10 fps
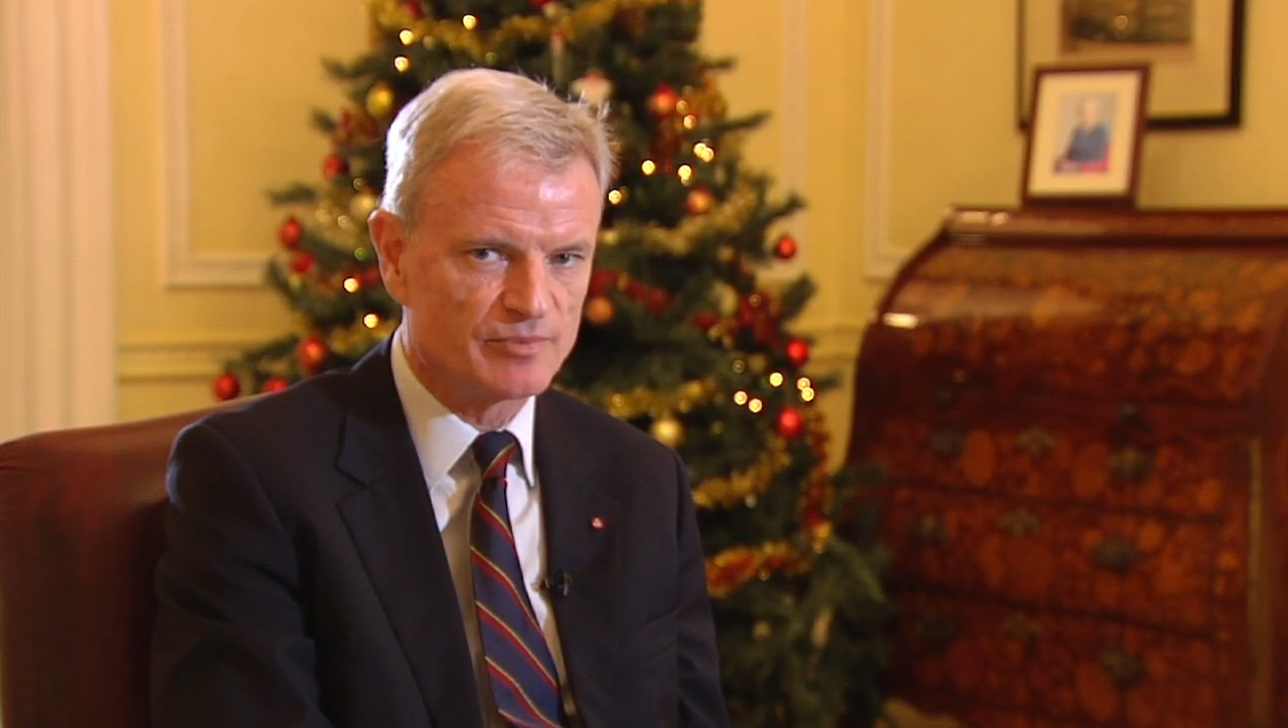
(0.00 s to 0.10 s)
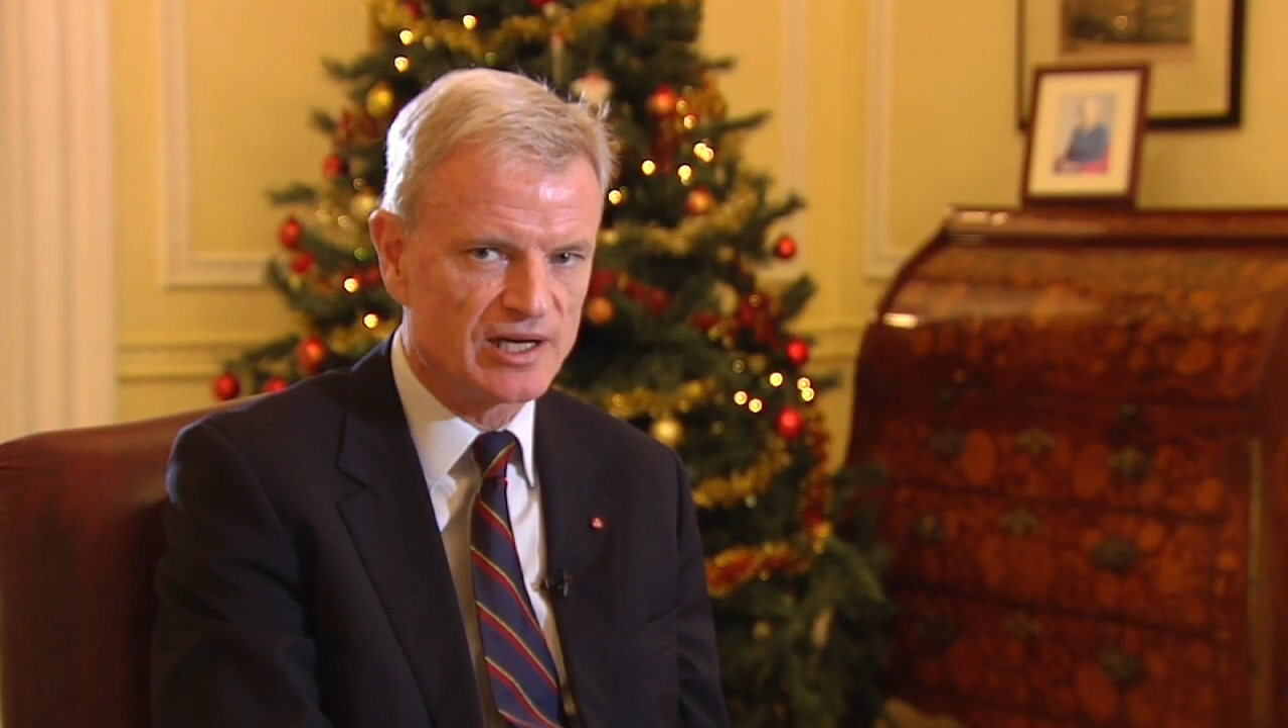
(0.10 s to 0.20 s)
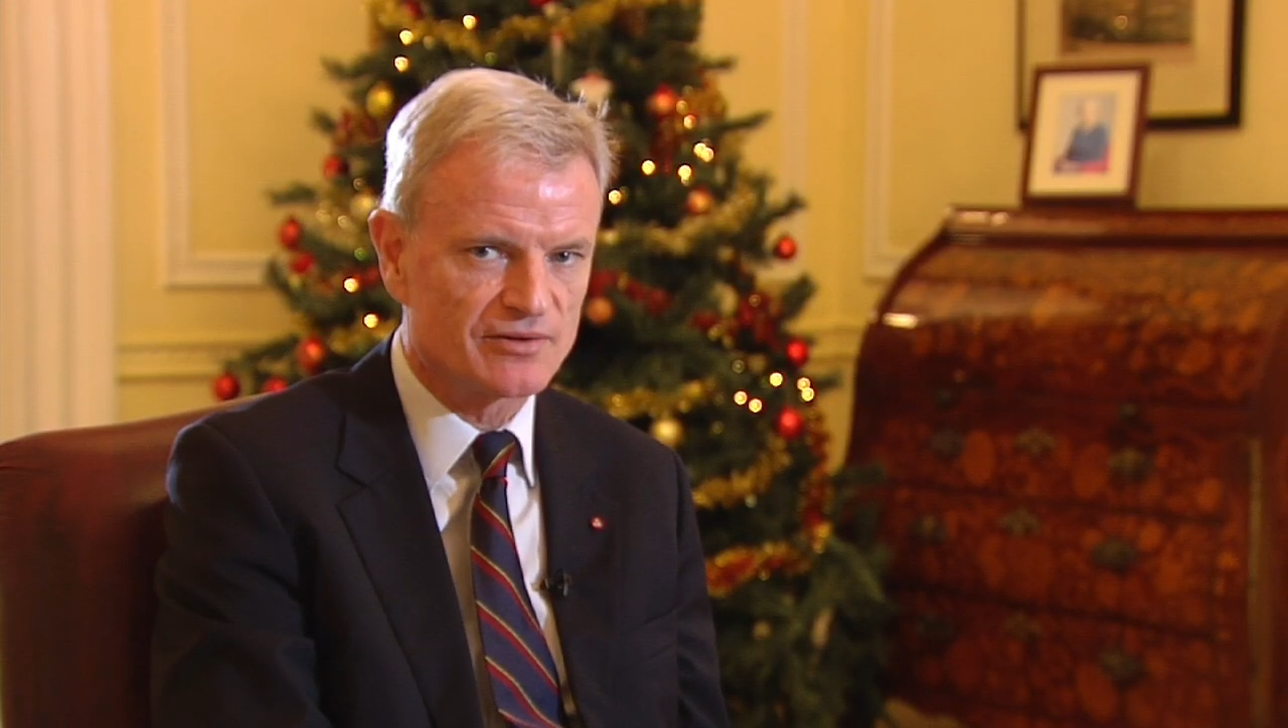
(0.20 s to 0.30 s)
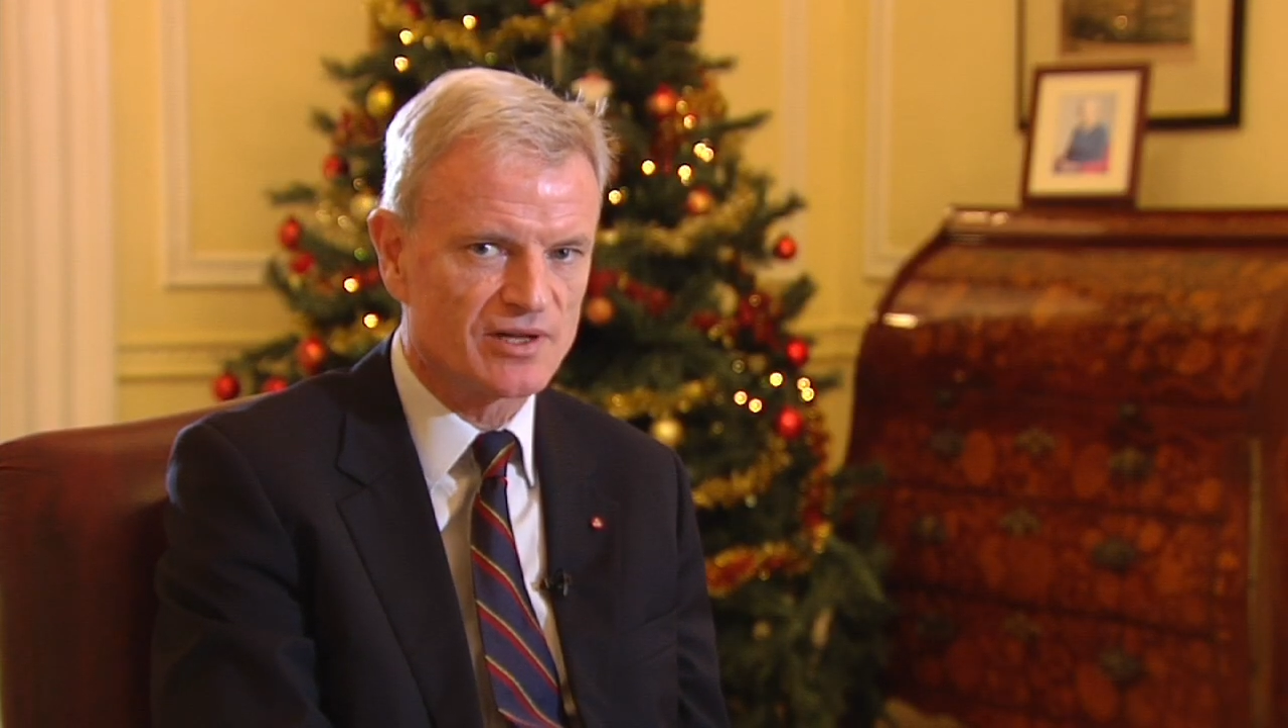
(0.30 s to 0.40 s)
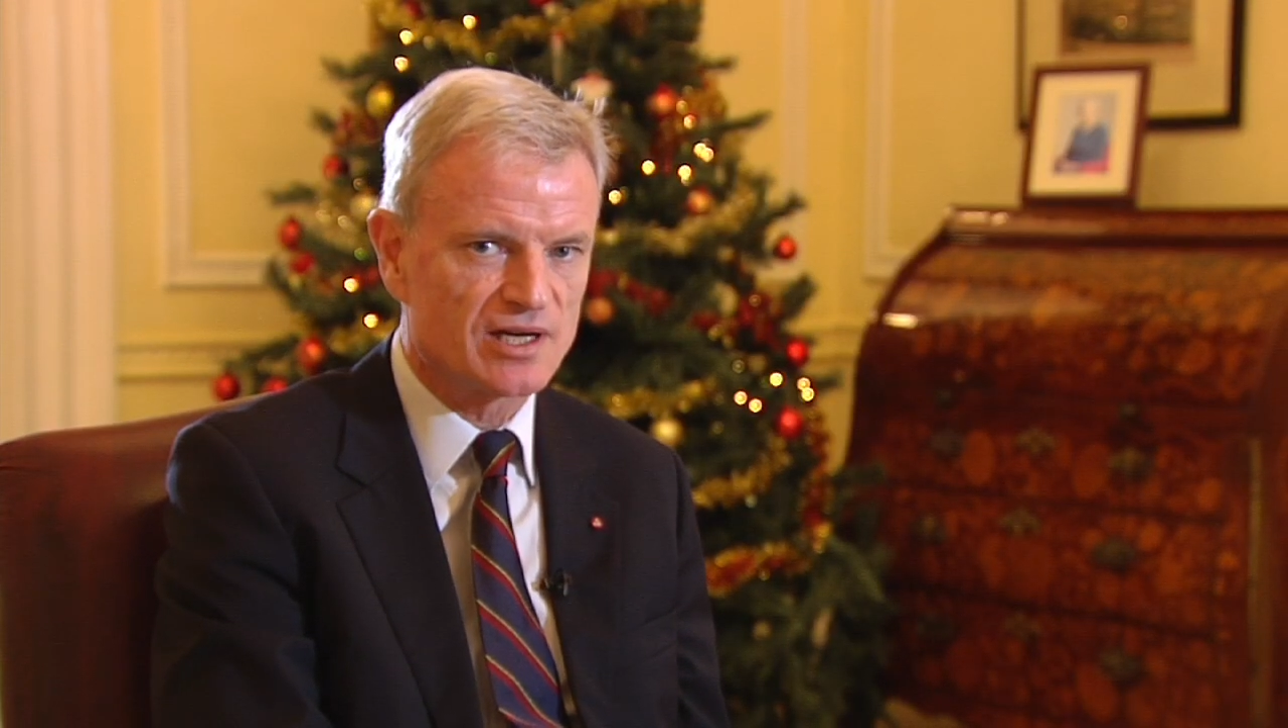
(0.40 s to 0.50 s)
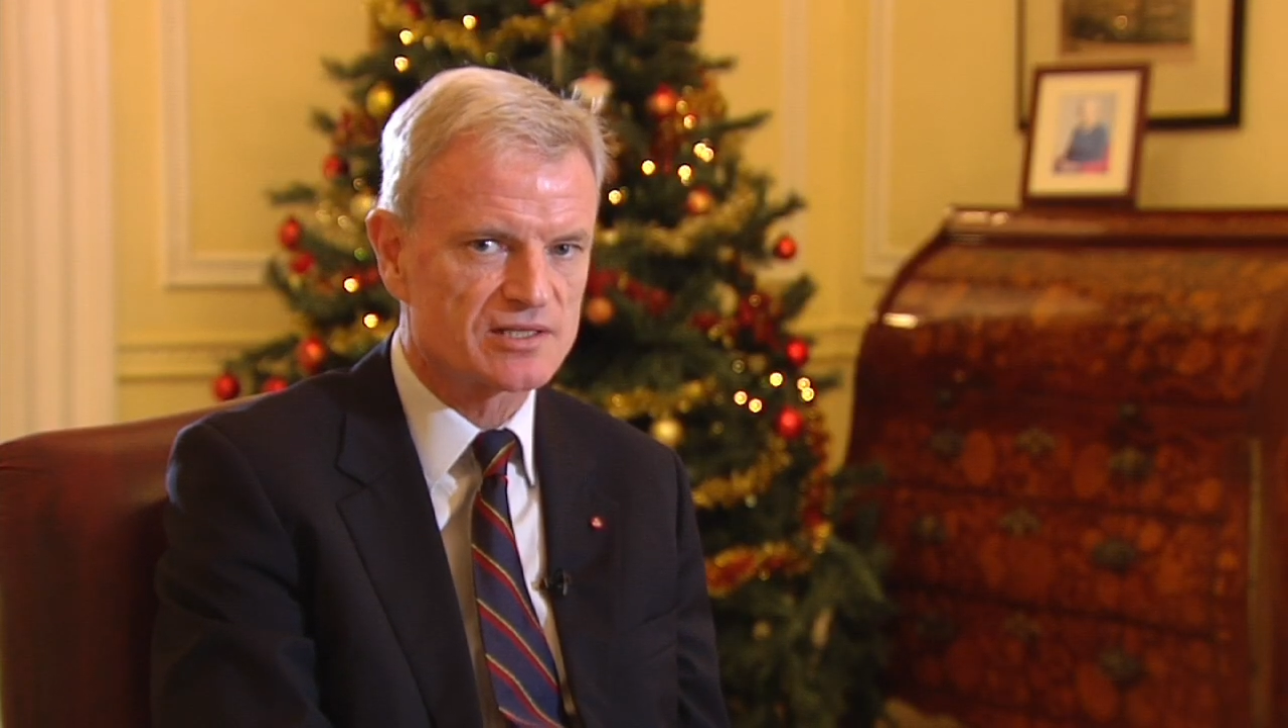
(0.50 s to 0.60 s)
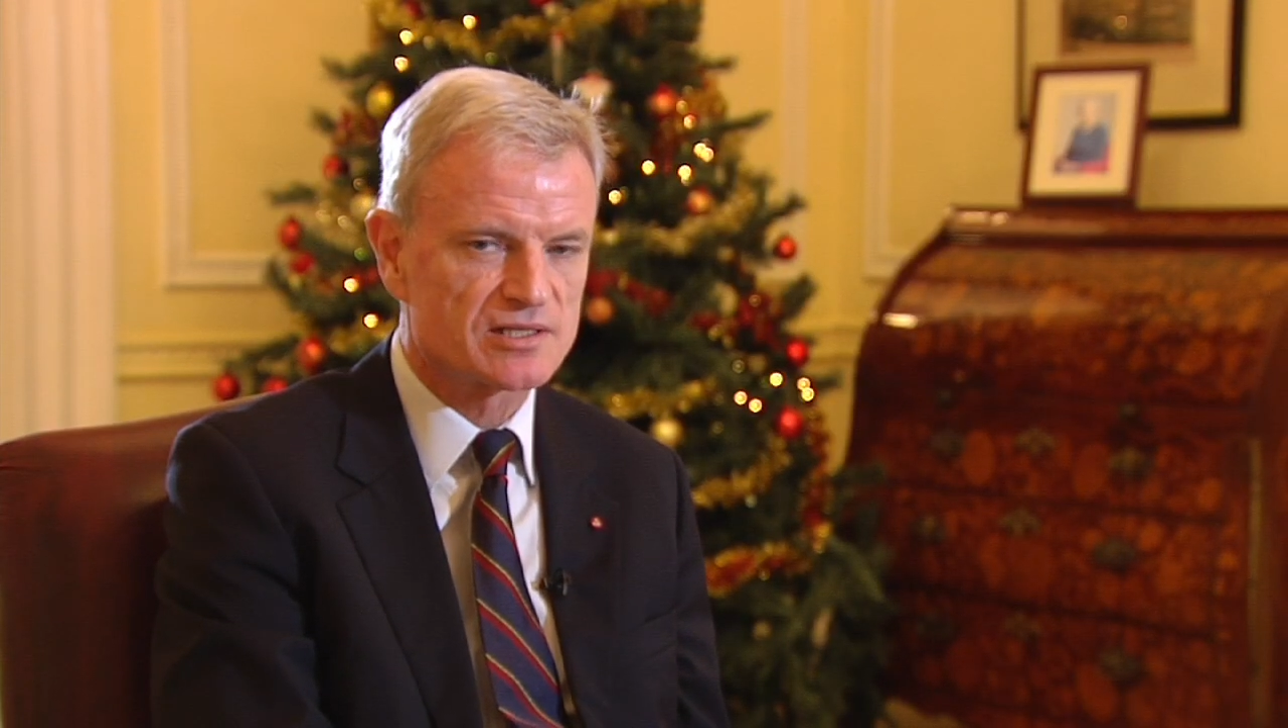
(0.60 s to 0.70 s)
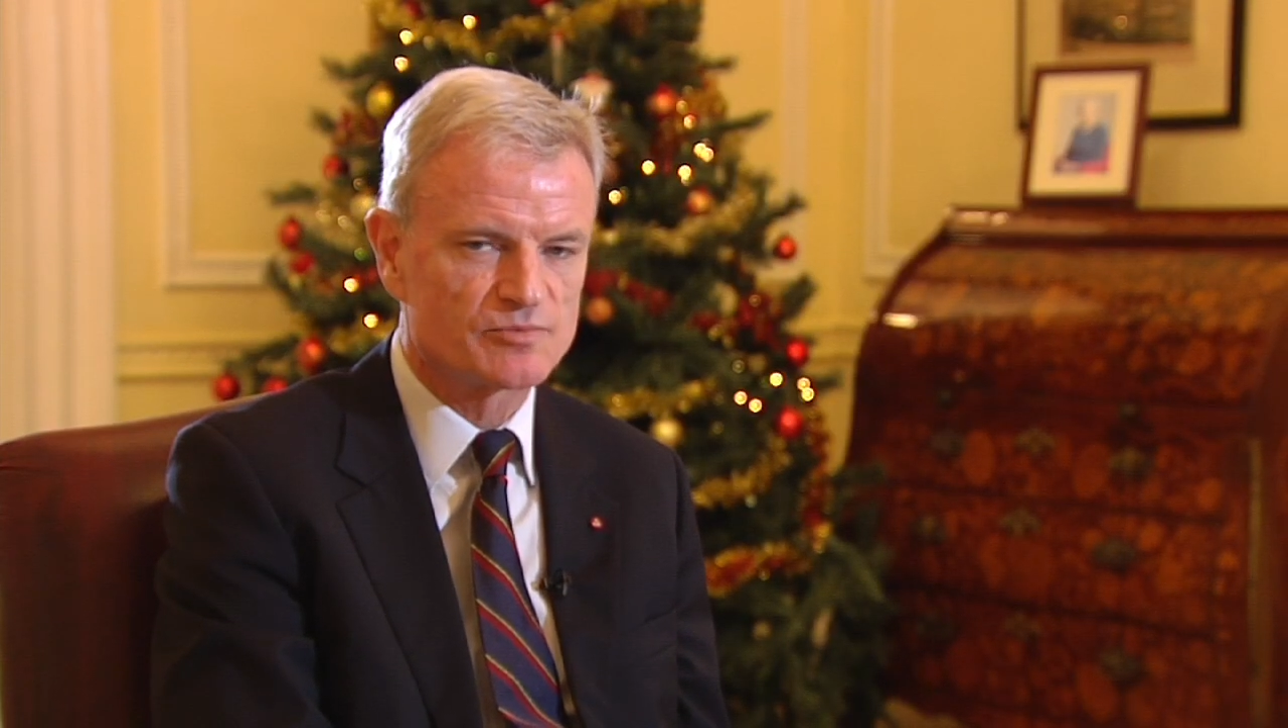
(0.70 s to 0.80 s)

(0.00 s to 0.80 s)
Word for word: about that